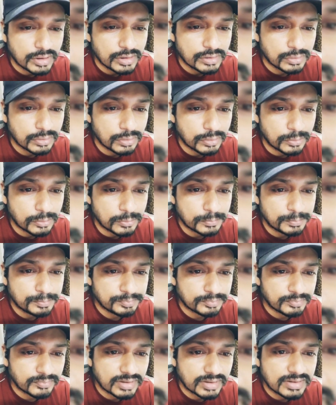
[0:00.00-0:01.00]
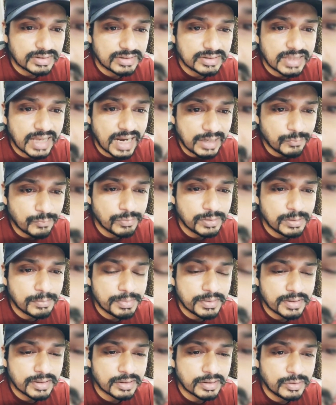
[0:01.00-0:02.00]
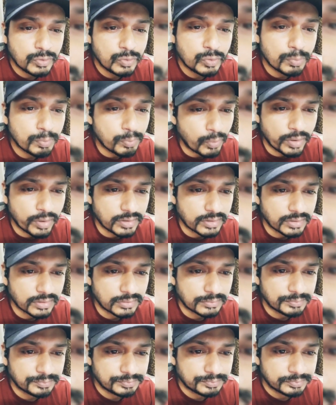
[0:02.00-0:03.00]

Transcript: So that will be a 2 pointer.